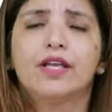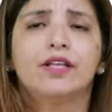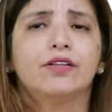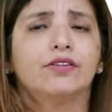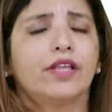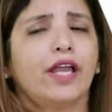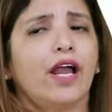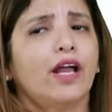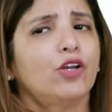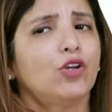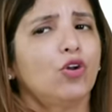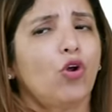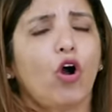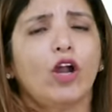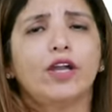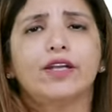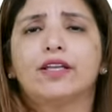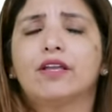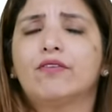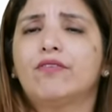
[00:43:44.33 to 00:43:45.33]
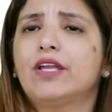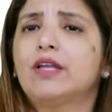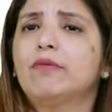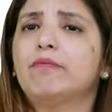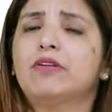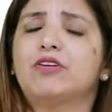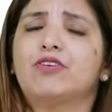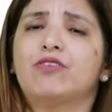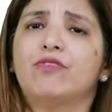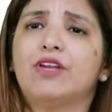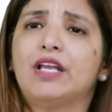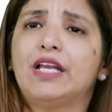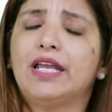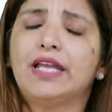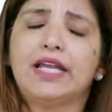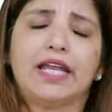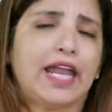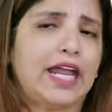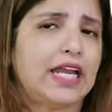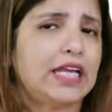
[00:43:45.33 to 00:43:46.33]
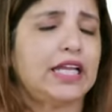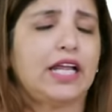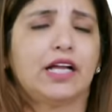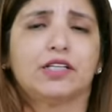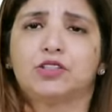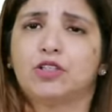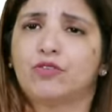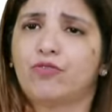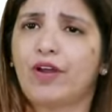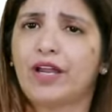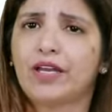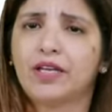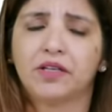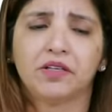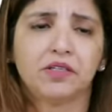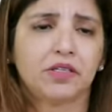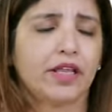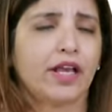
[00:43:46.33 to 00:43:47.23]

They are not giving me, revealing any other finding.